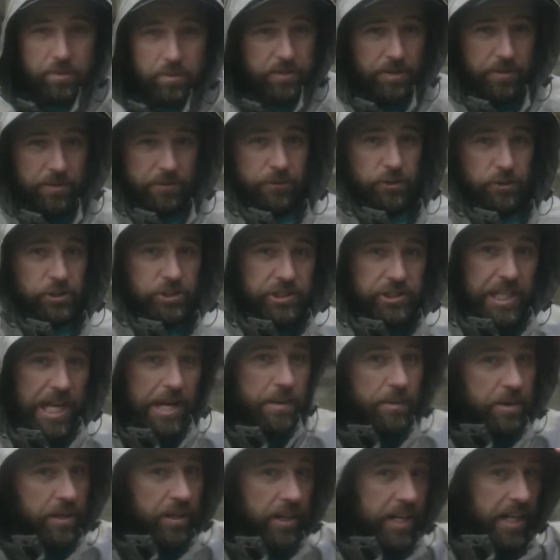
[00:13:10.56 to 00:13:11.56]
The first
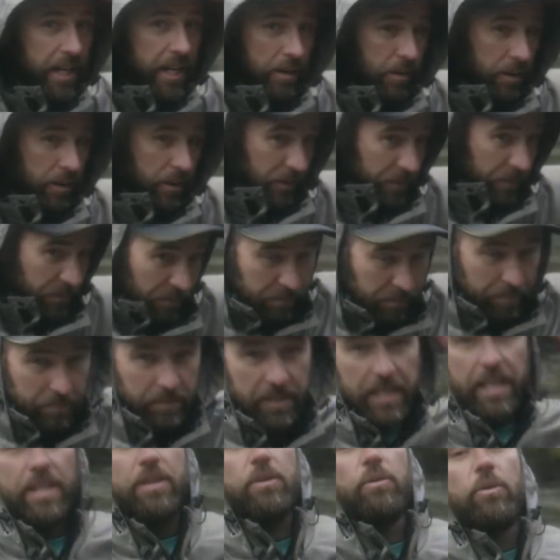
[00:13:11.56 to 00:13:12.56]
day we were here, we were
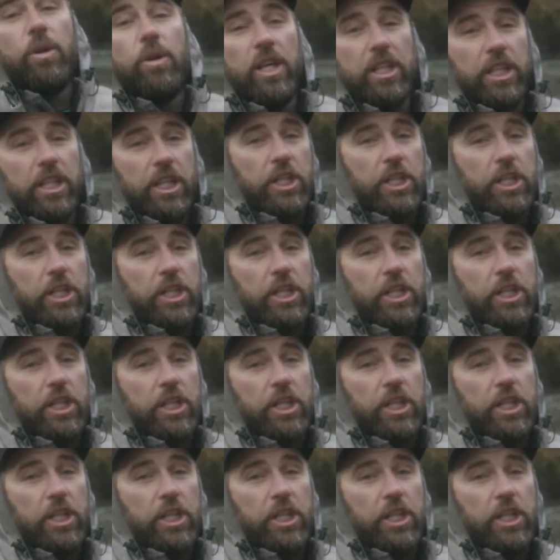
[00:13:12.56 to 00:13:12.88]
getting real